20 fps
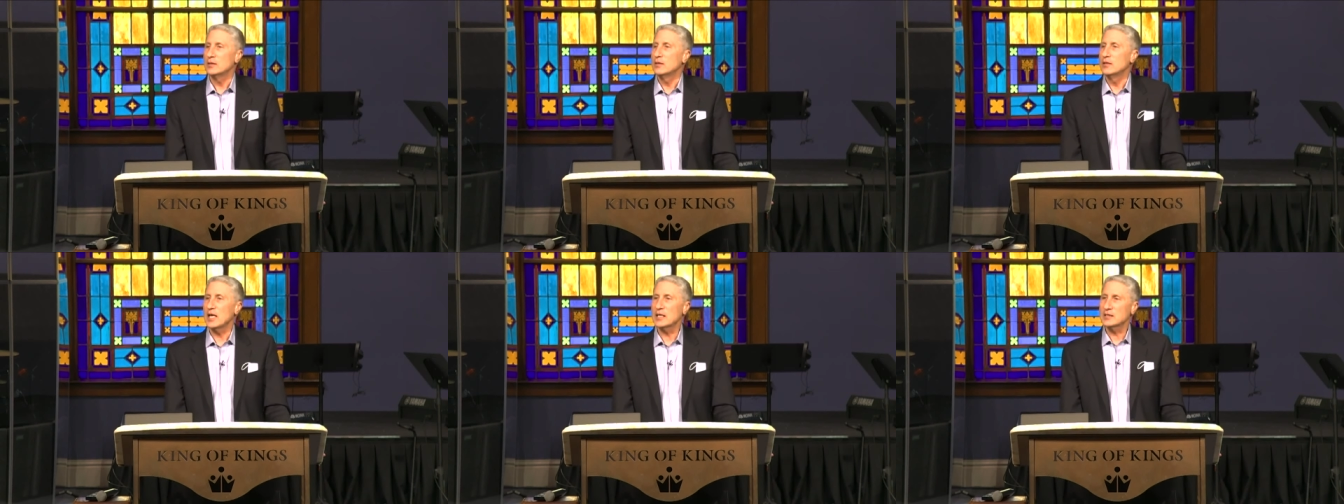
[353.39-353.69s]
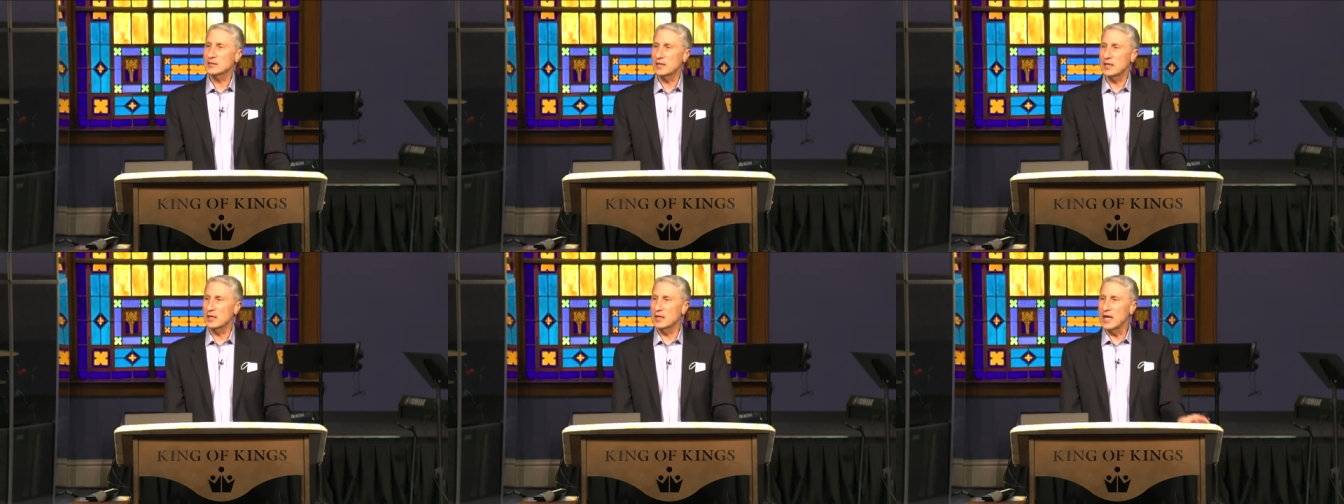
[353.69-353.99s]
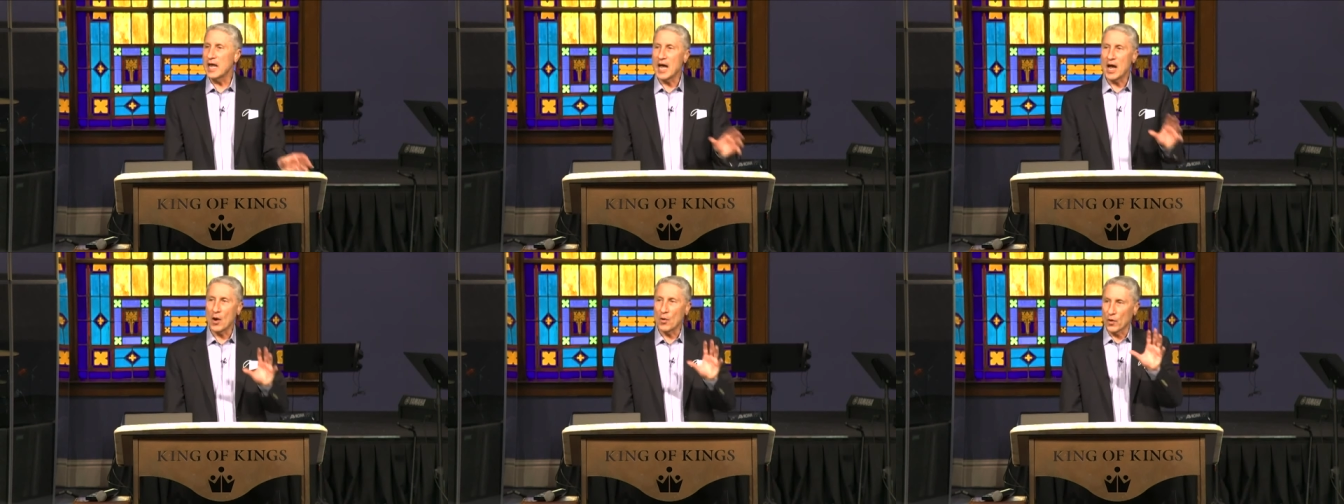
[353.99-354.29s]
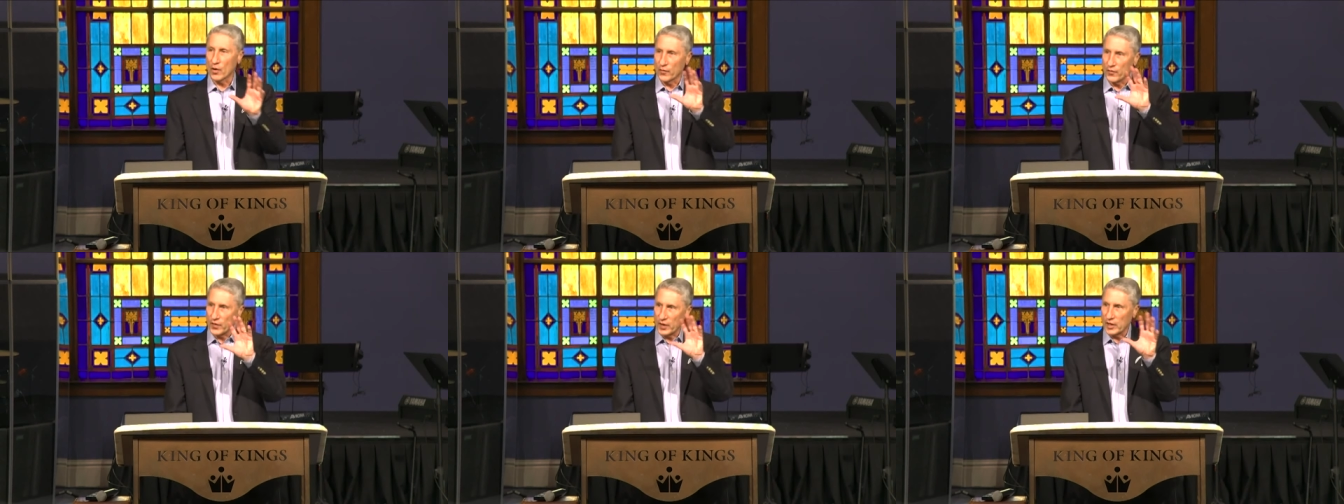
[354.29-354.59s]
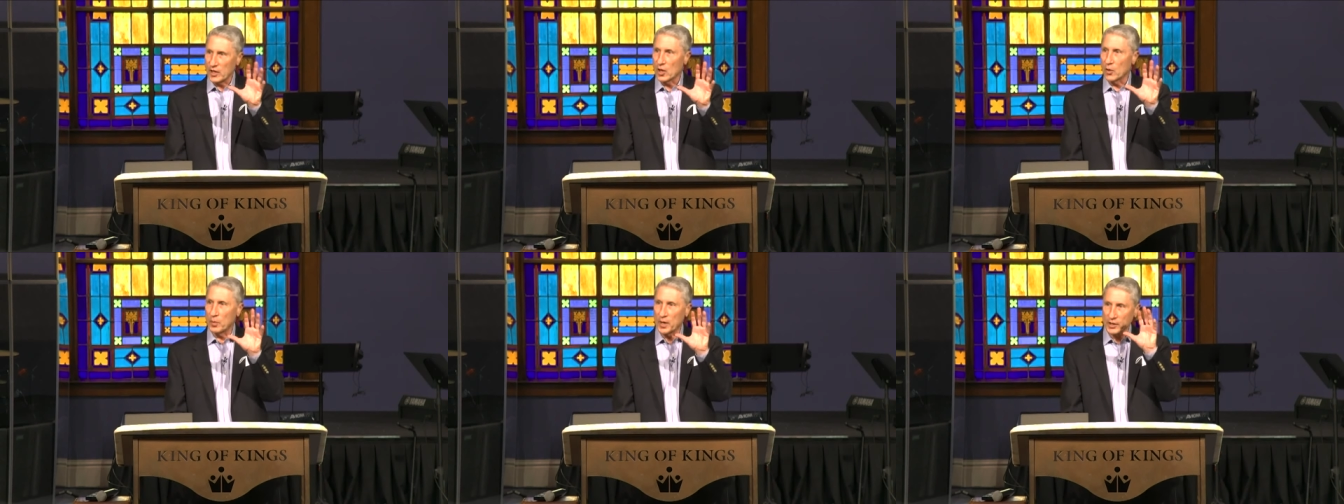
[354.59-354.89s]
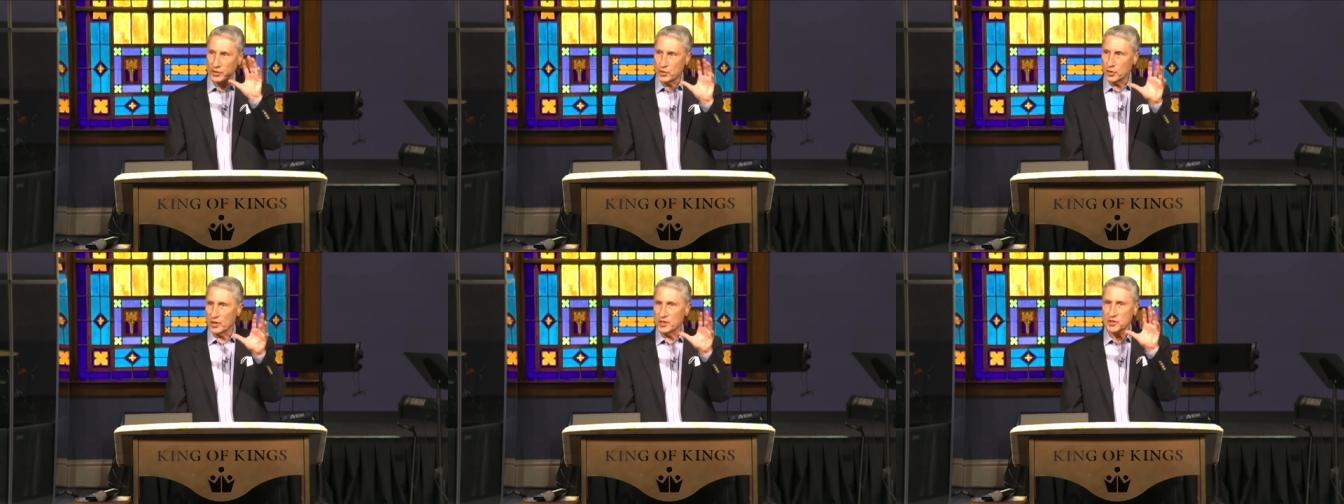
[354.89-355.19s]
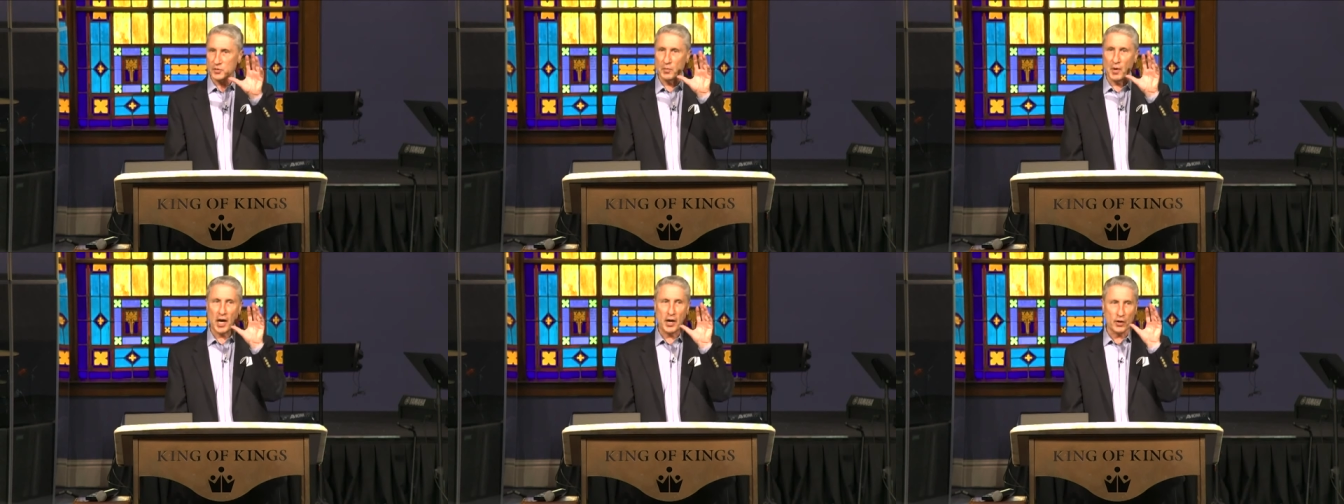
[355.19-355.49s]
less than an hour video by
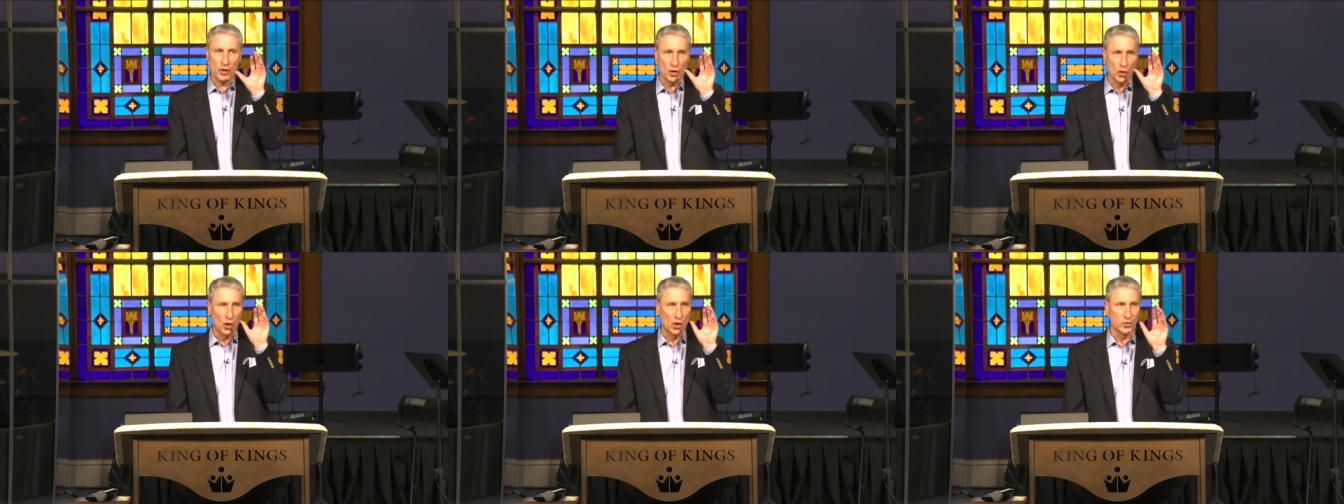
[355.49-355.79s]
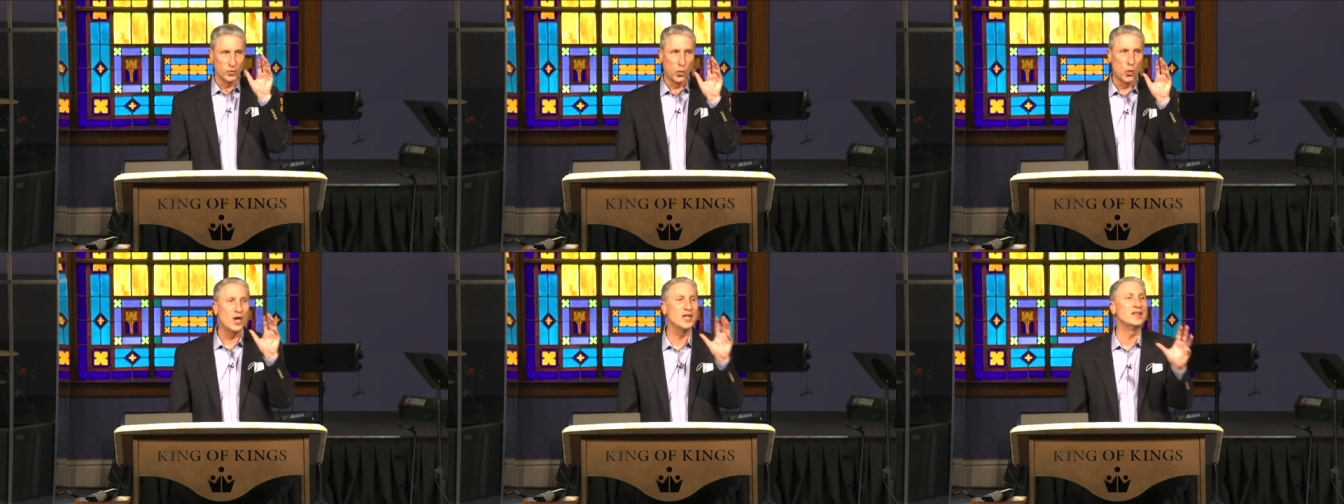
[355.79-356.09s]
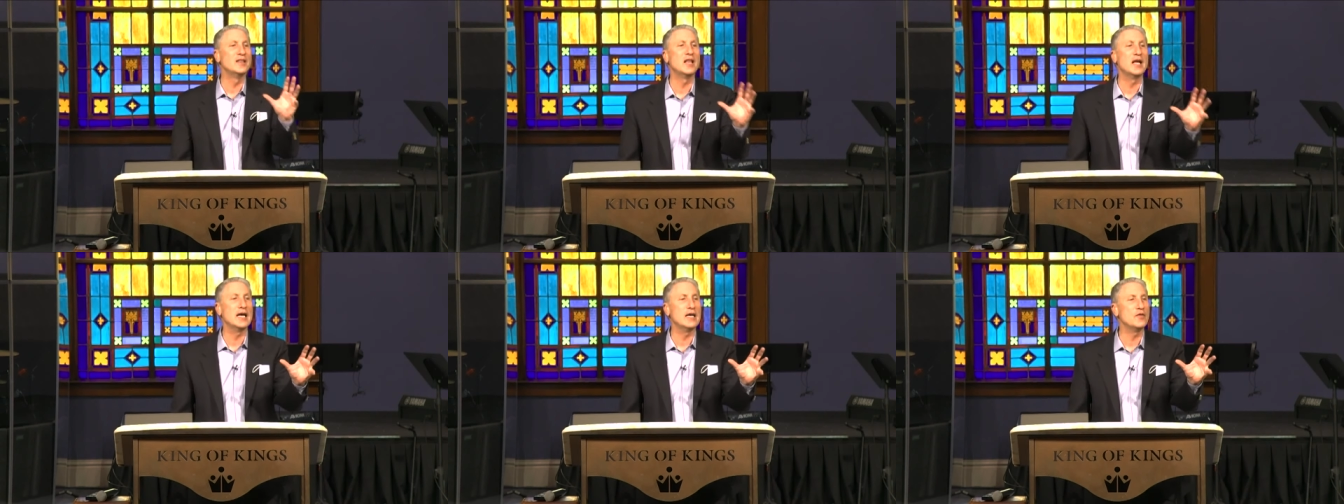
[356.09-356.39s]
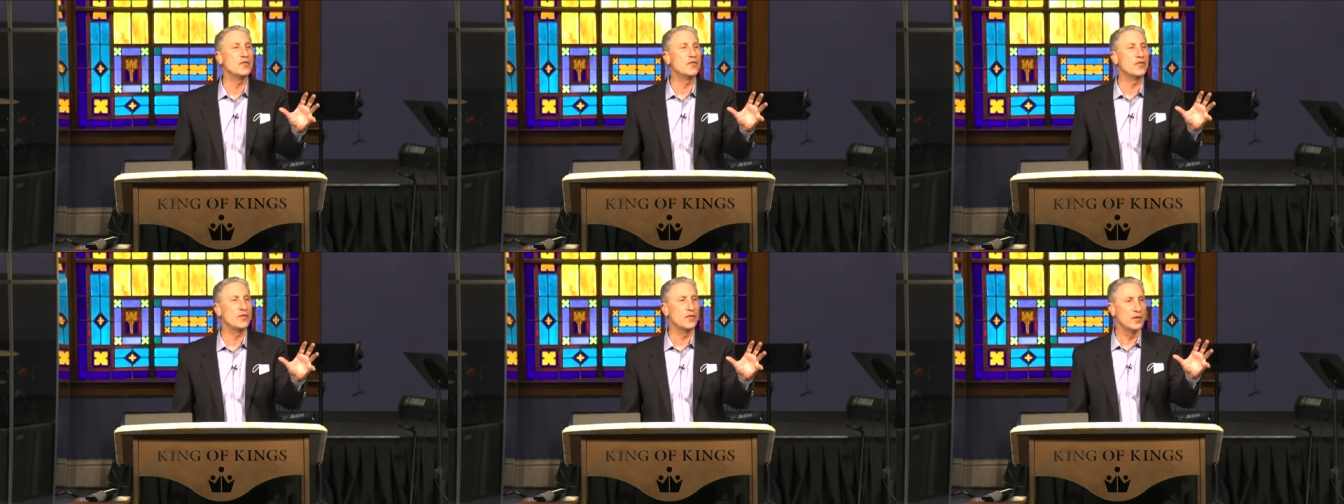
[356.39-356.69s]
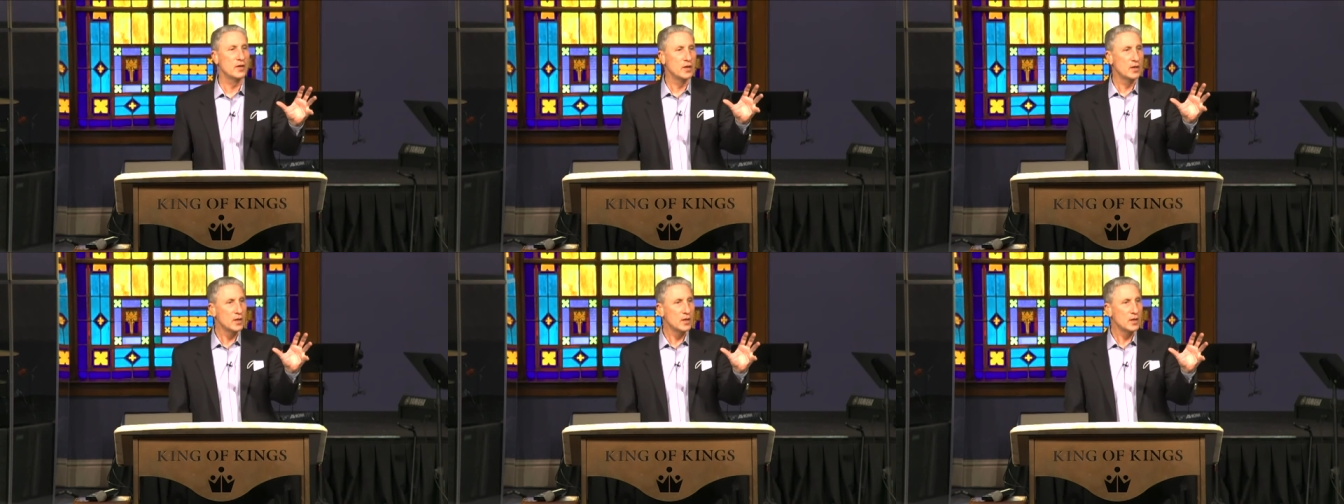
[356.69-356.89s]
Joyce Meyer called One Life,